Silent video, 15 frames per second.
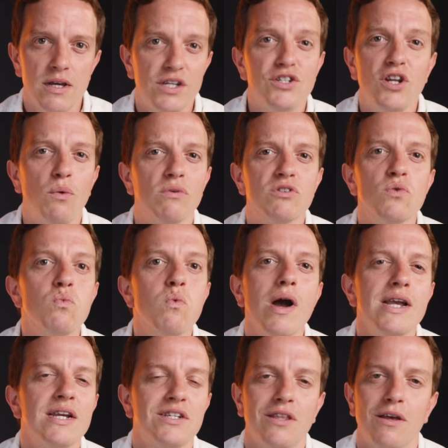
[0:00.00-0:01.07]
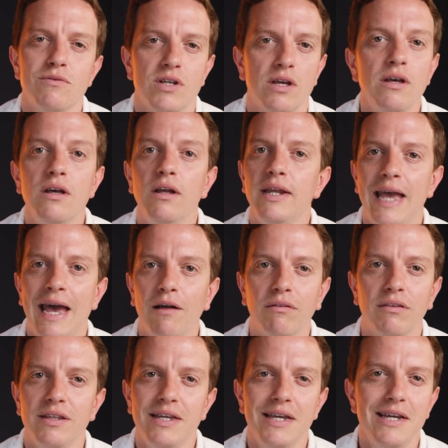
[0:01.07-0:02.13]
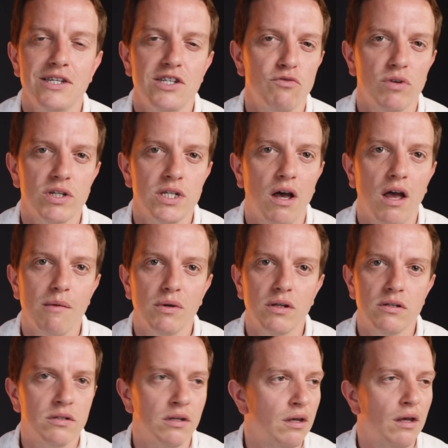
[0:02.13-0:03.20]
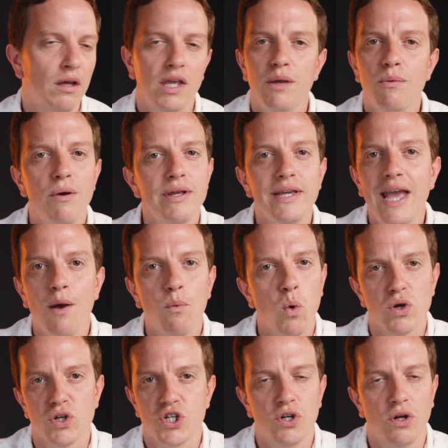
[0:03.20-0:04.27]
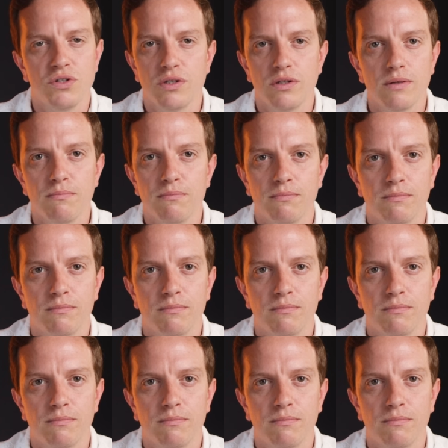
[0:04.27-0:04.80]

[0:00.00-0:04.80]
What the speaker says: You don't want to waste those early healthy years in retirement. You only get one shot at them.